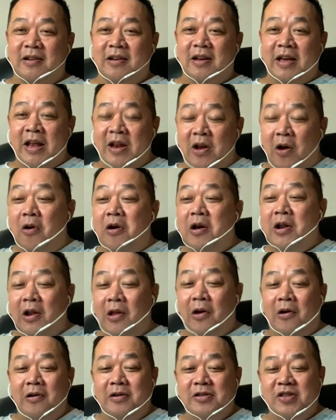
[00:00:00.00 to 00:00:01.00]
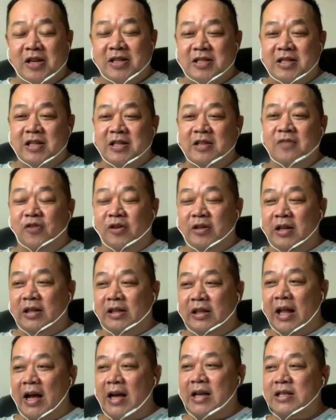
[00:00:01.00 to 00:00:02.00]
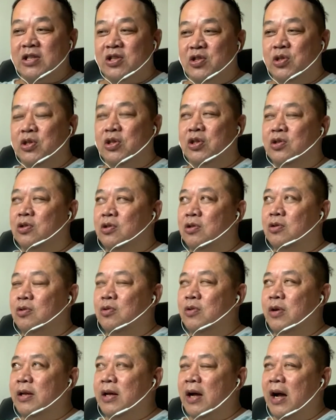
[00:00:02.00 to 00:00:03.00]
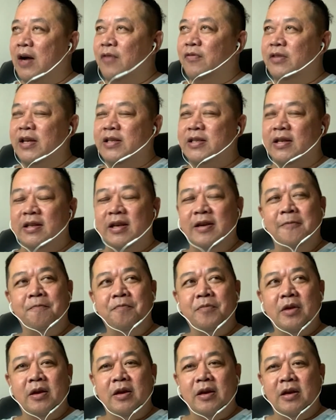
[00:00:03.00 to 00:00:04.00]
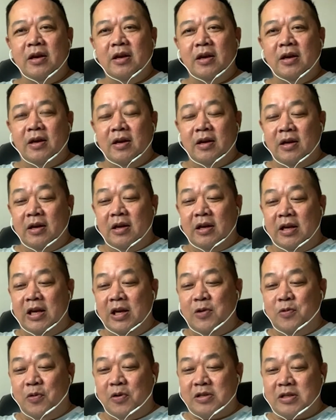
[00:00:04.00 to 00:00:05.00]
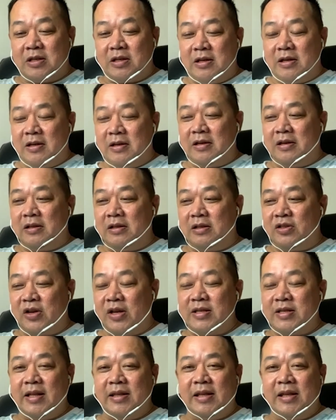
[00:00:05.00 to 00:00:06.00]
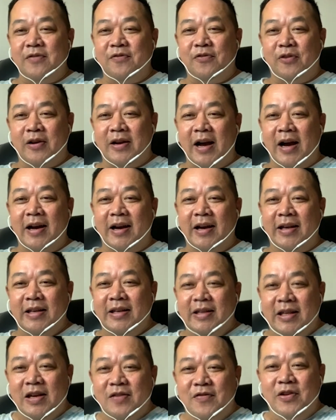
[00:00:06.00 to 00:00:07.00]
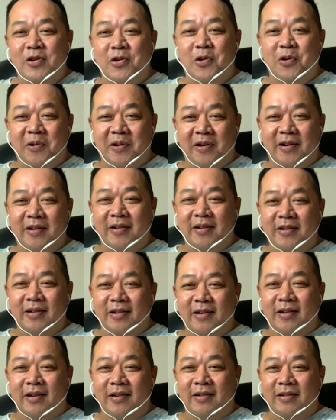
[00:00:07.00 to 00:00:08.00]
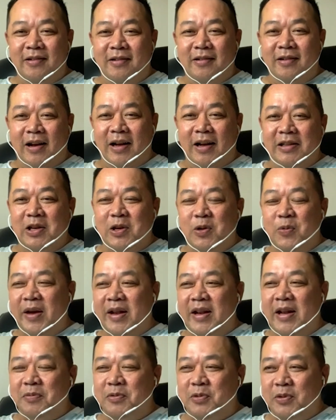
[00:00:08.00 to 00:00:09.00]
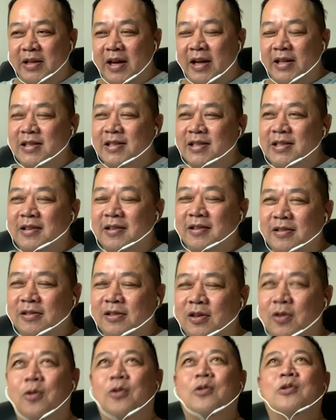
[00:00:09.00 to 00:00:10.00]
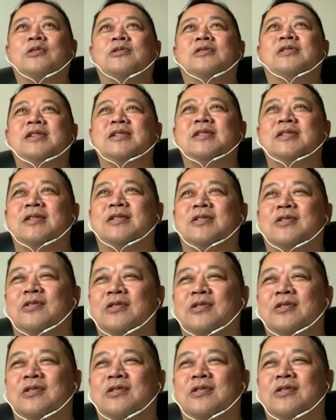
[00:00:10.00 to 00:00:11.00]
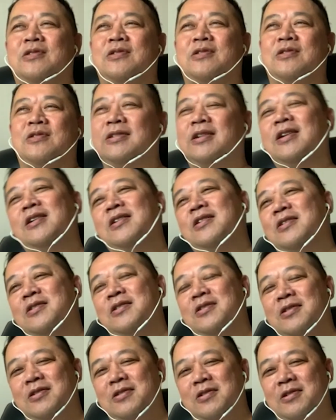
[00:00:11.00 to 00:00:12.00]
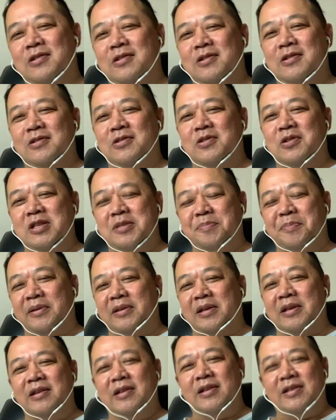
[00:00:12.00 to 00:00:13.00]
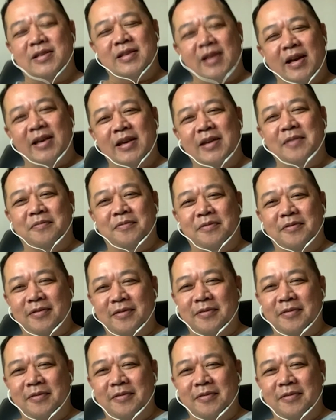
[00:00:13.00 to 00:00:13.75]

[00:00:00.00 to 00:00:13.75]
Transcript: And all along, Jackson, for the last 2.5 days, I think, he was translating for Kang, and he didn't even know. Until he went up to dance. So, he's good. So he spotted him and signed him.